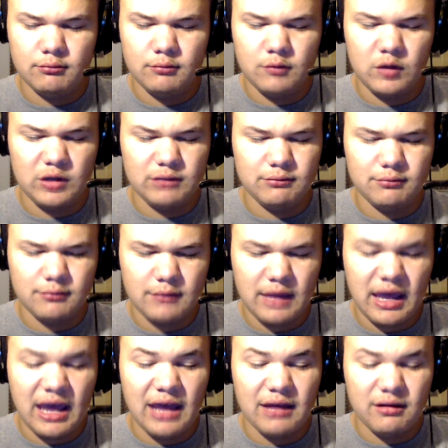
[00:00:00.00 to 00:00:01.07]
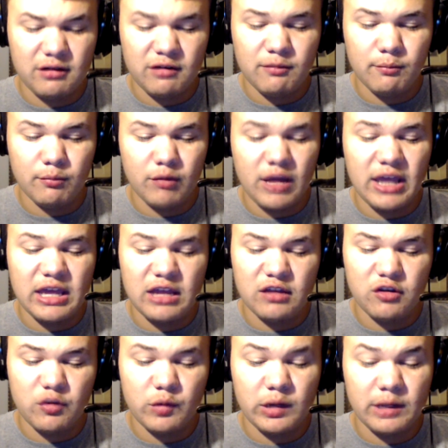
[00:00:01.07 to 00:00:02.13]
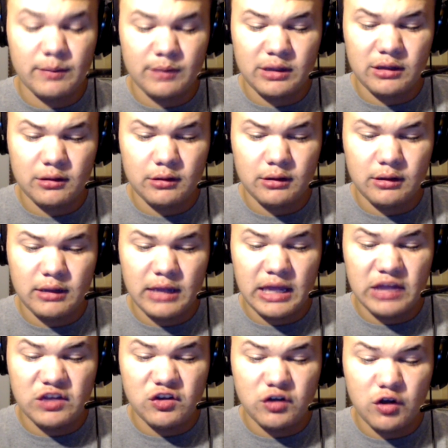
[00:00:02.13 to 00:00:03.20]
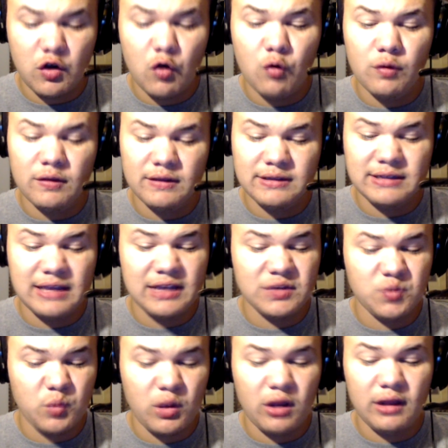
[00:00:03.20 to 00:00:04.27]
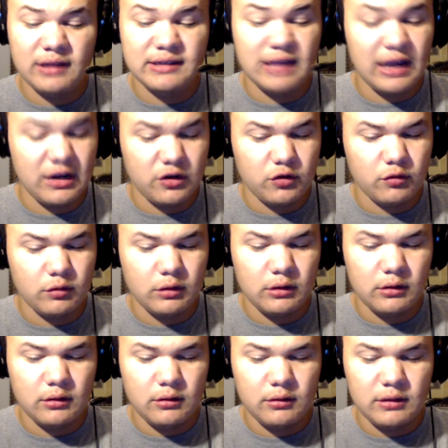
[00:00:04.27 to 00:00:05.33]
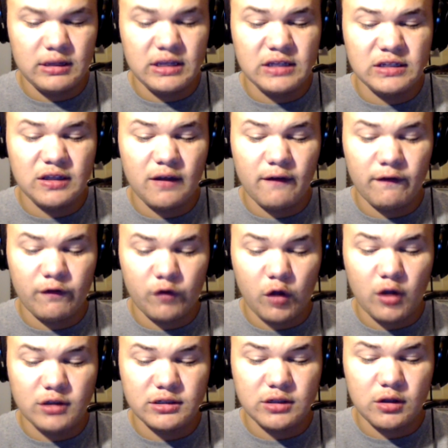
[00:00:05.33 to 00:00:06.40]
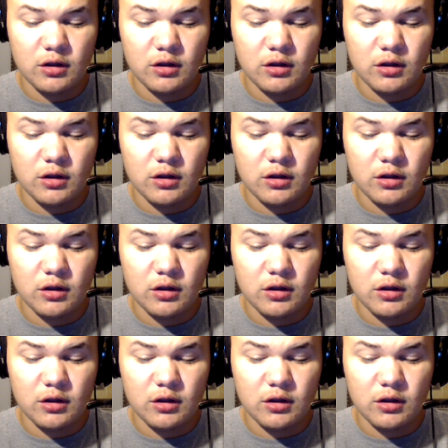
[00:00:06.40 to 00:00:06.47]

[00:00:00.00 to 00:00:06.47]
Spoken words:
What? And breaking new IP, and you know this as well as I do, is fraught